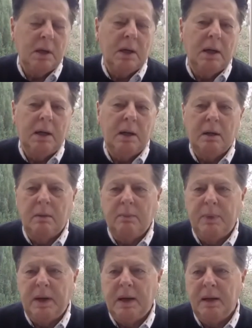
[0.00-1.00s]

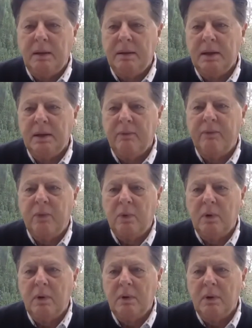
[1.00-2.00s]
But I think
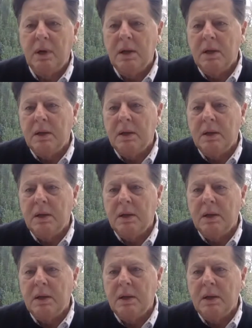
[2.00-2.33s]
more